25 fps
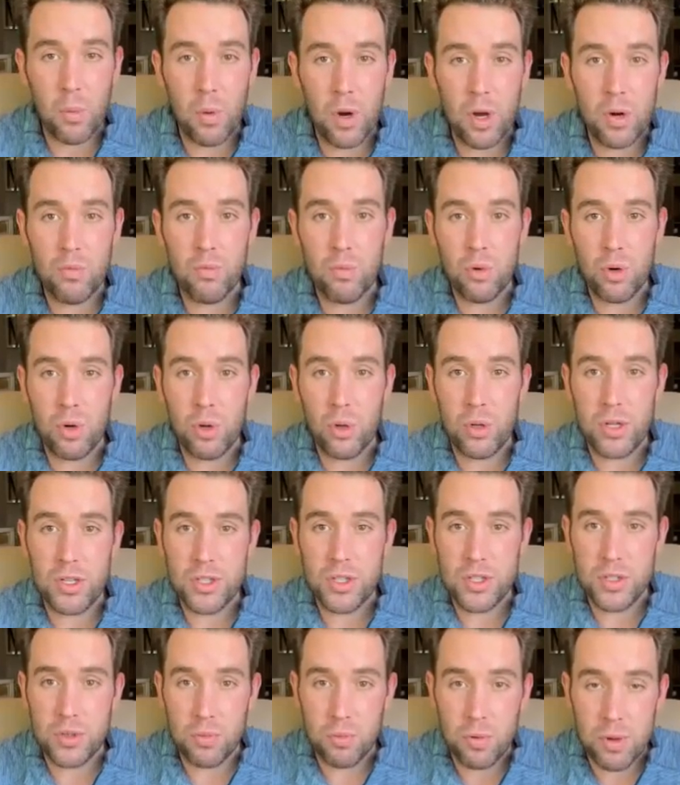one rule
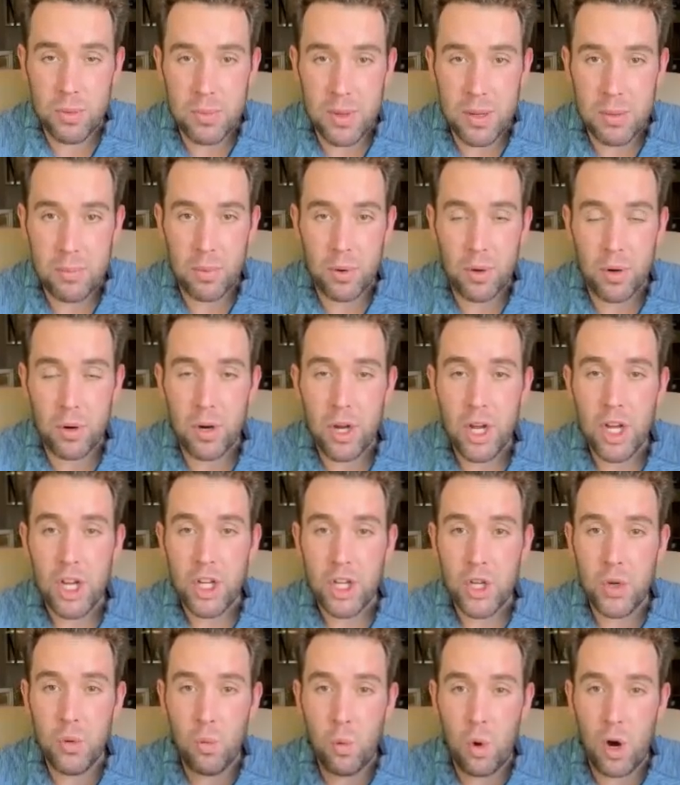is to remember
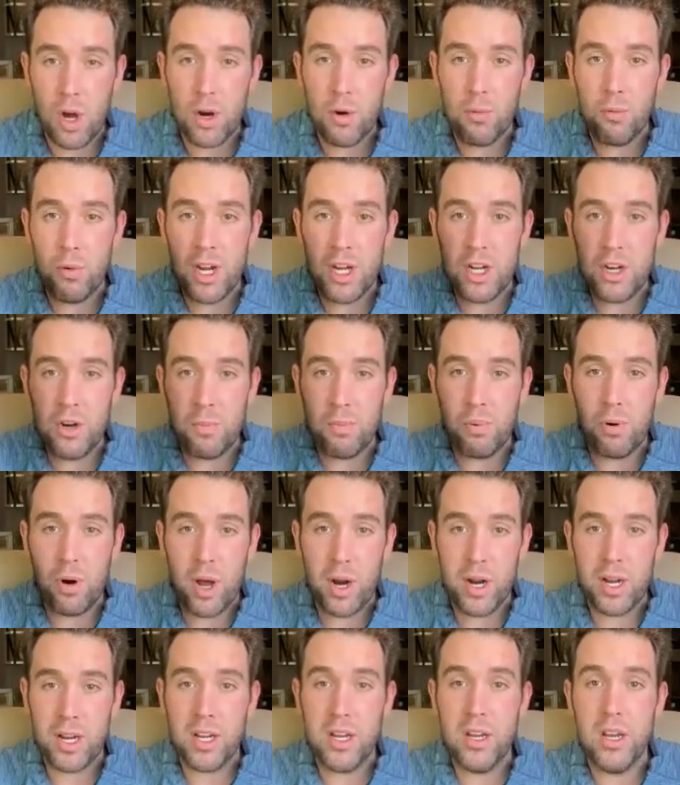you want to rank your
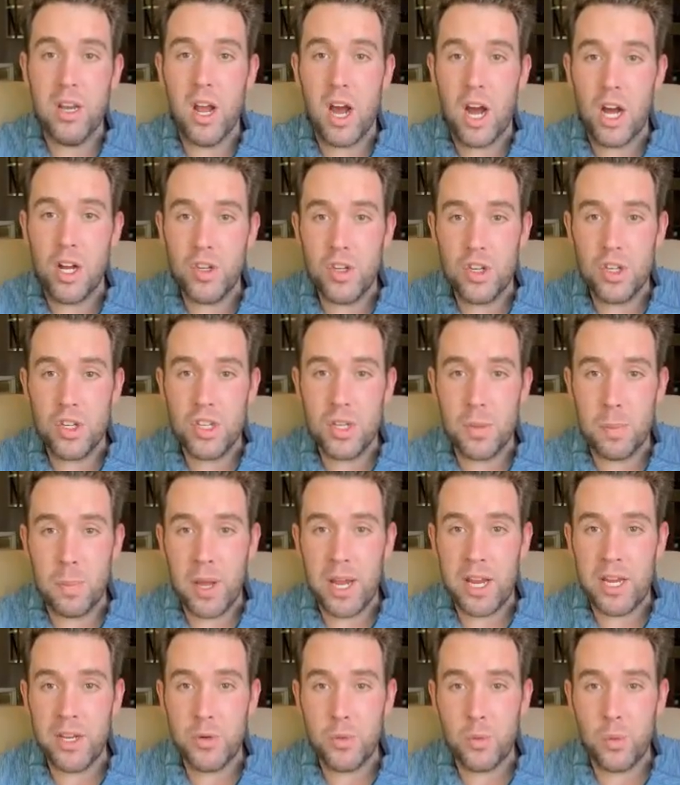product not just to
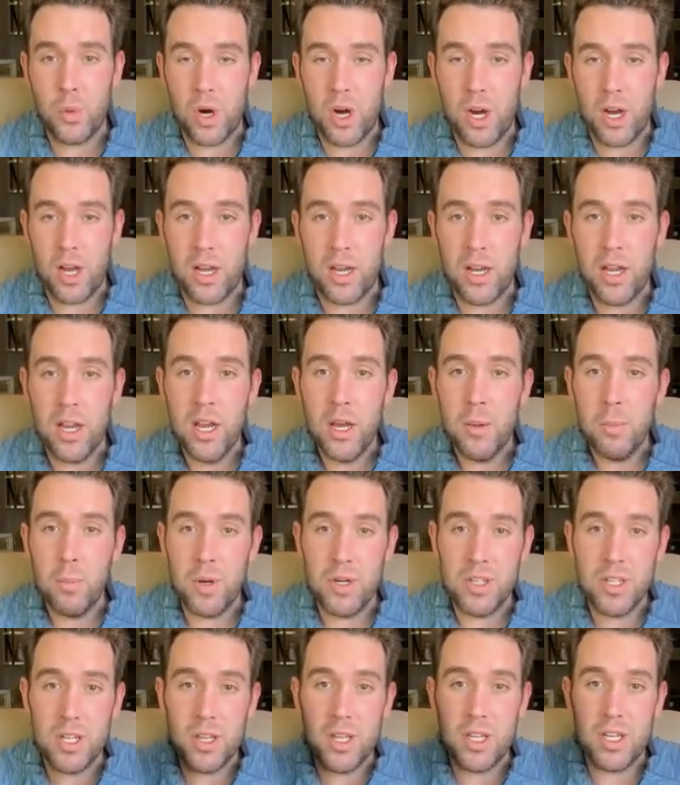page 1,
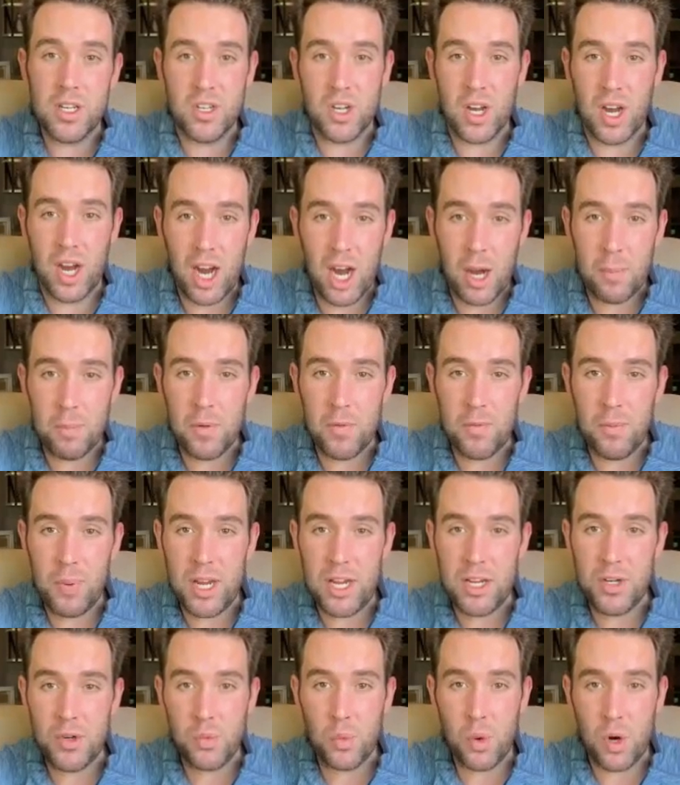but to the top of
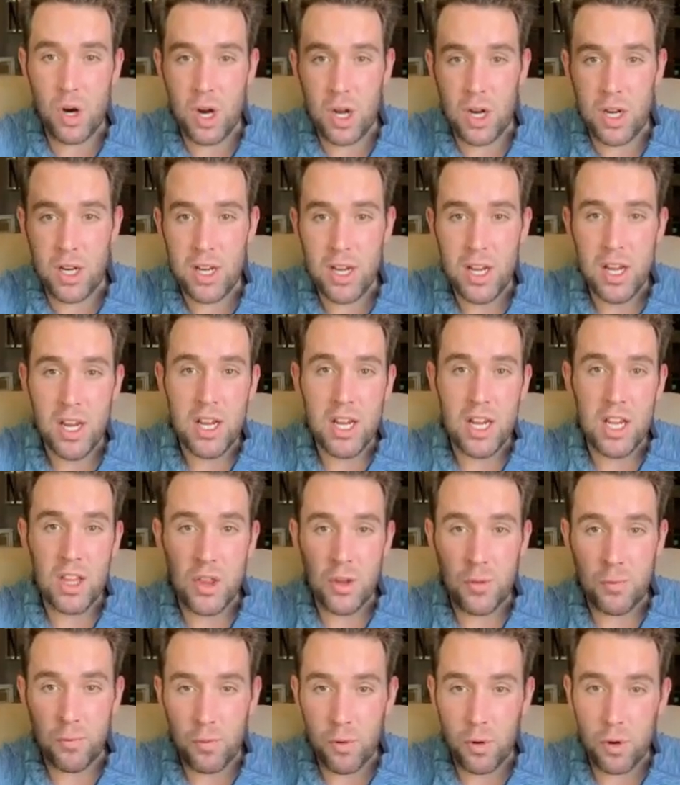page 1 in
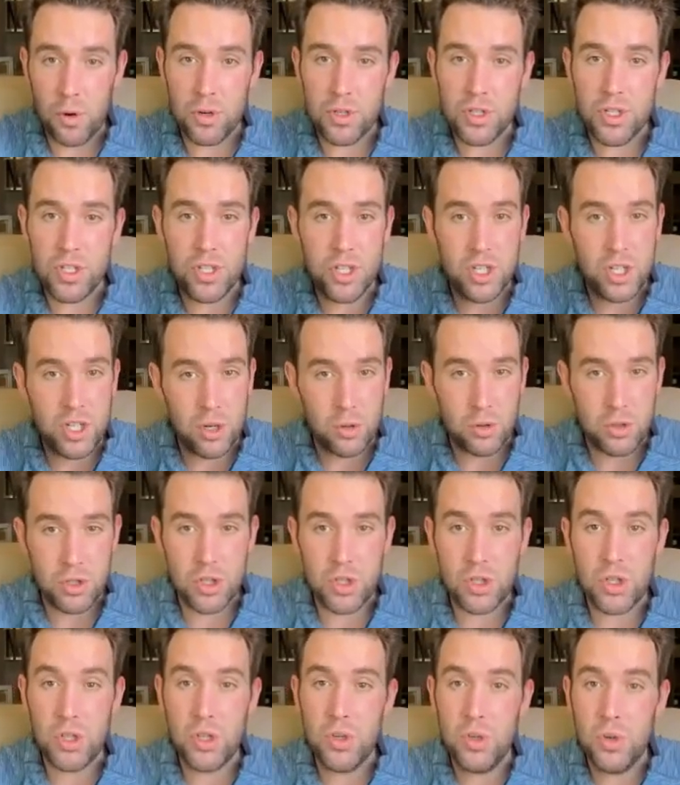the first
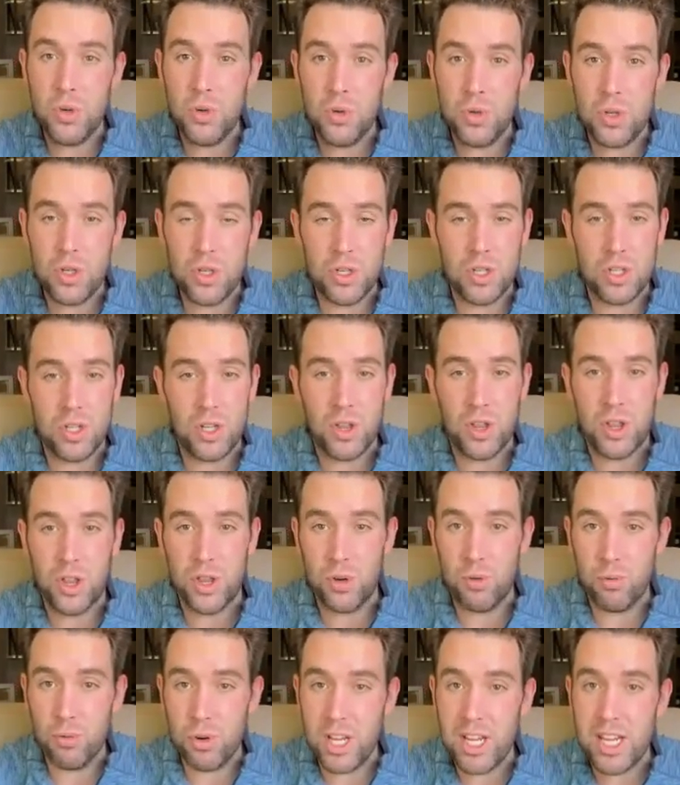2 to
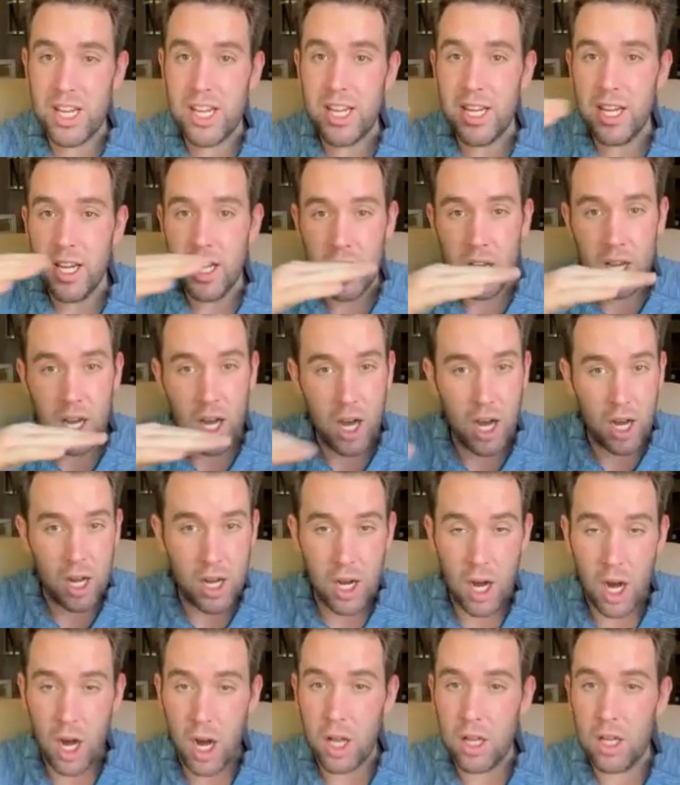3
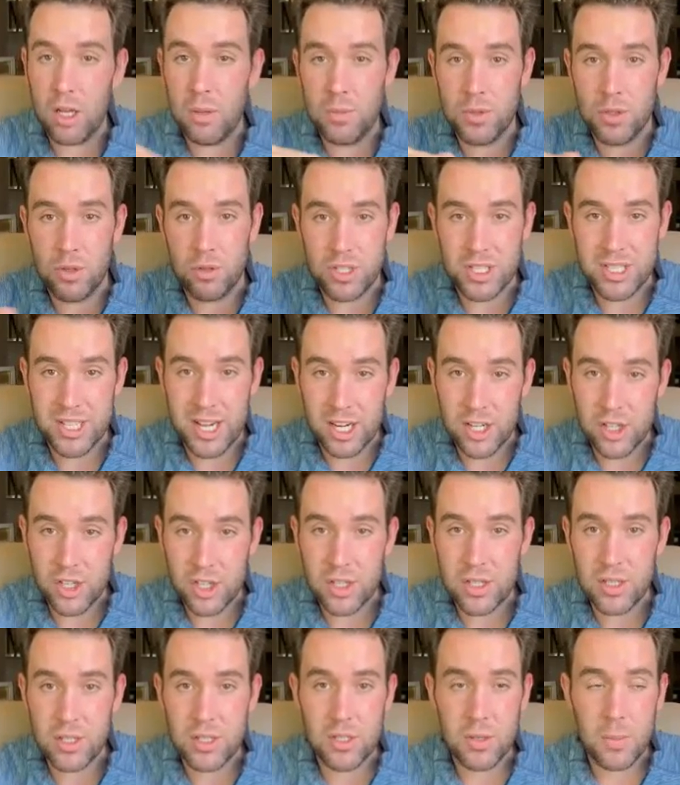columns or
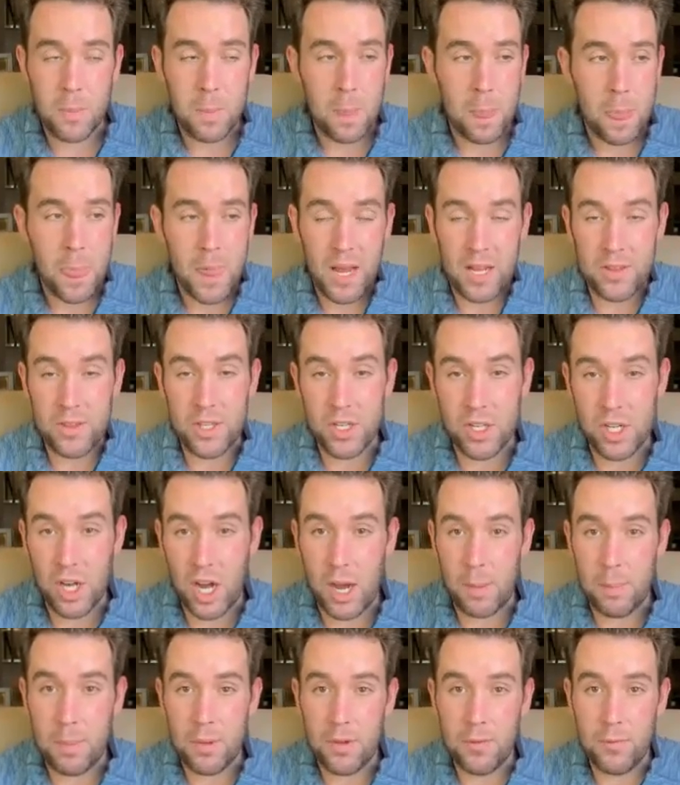sections at the
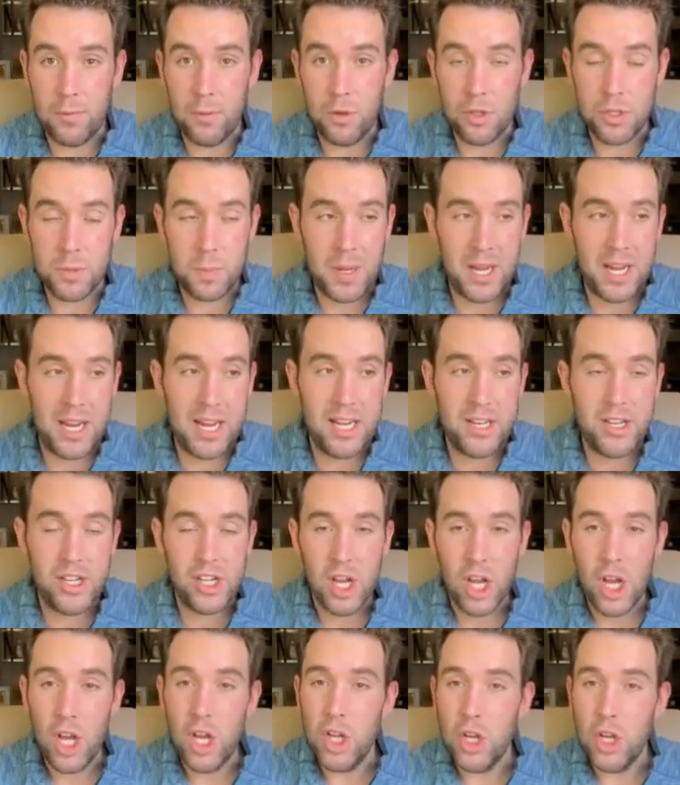top of the first page.